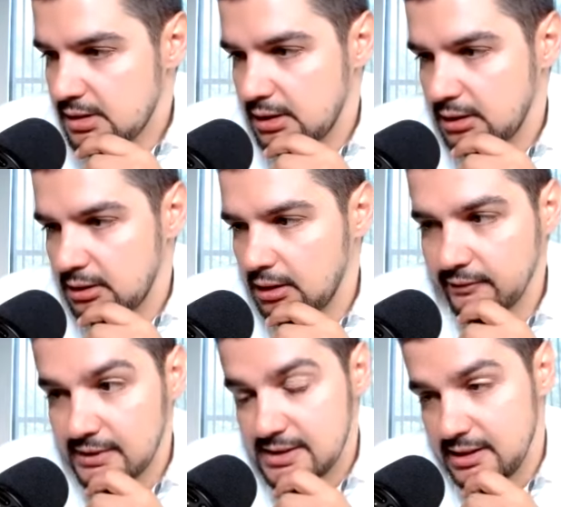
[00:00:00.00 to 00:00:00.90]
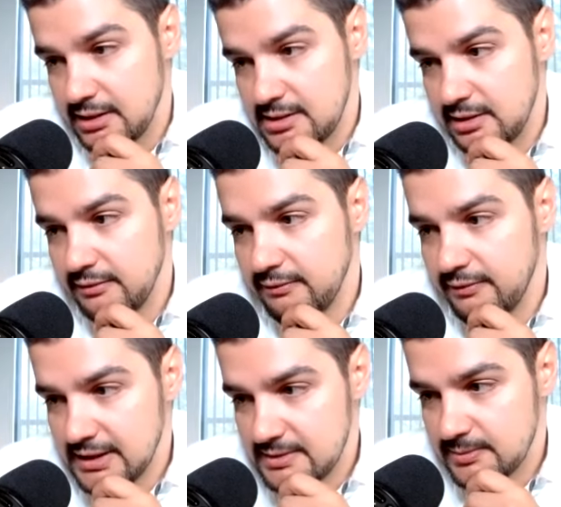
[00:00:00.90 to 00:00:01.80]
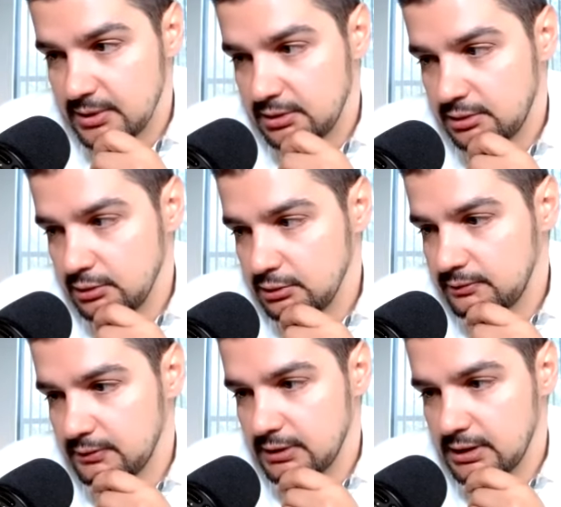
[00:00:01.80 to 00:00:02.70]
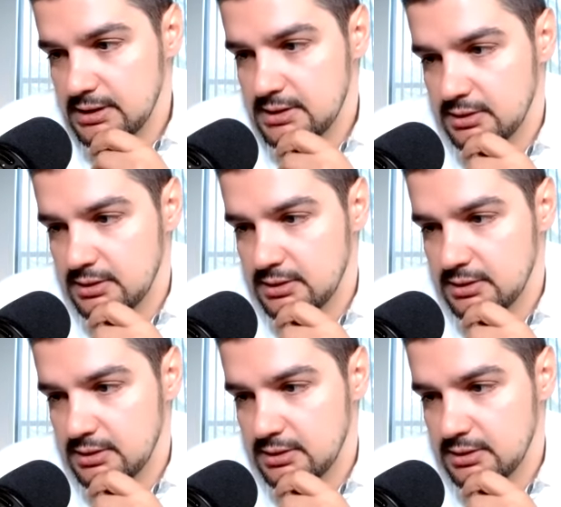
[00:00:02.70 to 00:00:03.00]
obviously, it's an investment too for us.